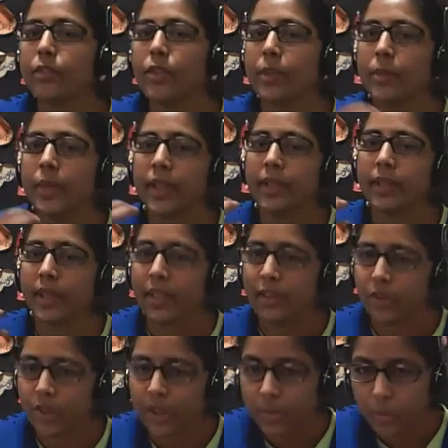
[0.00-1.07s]

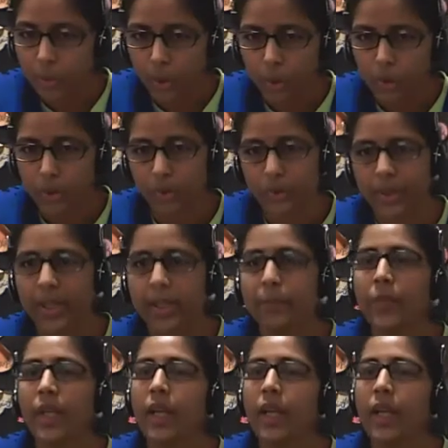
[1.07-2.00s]
fermentation broth. Okay.